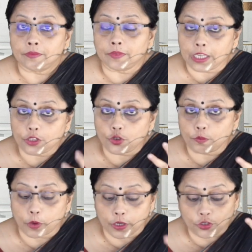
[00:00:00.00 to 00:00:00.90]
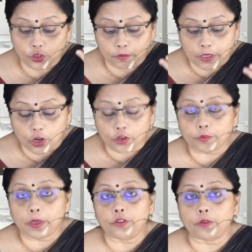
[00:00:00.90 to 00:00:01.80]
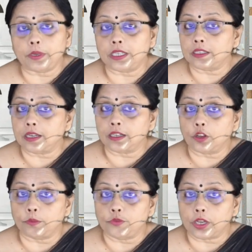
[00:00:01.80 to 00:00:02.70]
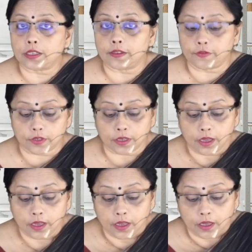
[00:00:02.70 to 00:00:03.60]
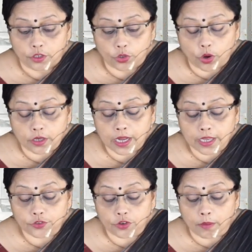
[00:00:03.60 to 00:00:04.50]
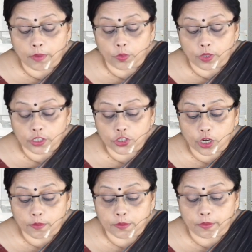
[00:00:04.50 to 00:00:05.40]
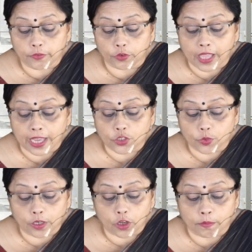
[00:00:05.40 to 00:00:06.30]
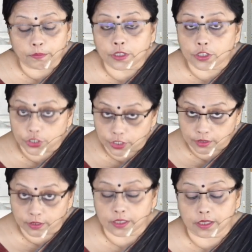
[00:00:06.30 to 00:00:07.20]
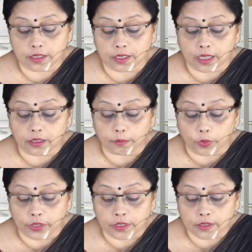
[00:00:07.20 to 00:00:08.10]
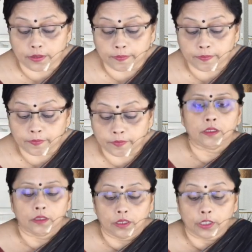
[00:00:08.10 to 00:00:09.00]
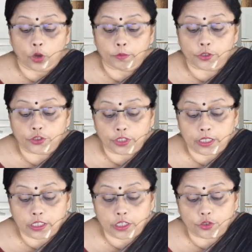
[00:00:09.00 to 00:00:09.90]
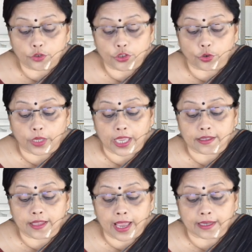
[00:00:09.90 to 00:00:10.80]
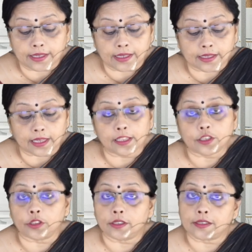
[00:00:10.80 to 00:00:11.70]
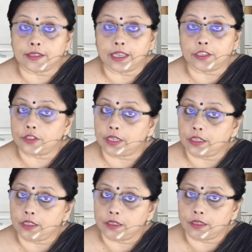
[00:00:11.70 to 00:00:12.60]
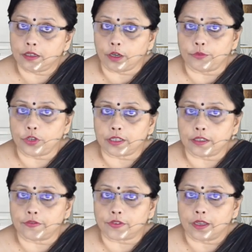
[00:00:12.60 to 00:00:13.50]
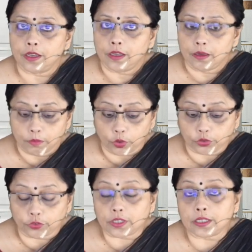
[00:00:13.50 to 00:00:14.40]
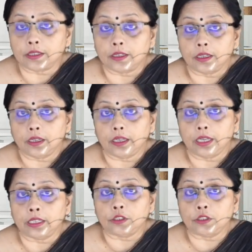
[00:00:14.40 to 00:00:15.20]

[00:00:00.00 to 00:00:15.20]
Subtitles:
These 2 points should not be repeated under objectives. To organize drama workshops before the actual competition. This is another point. An opportunity to showcase the acting skills on the stage. See, objectives, both written in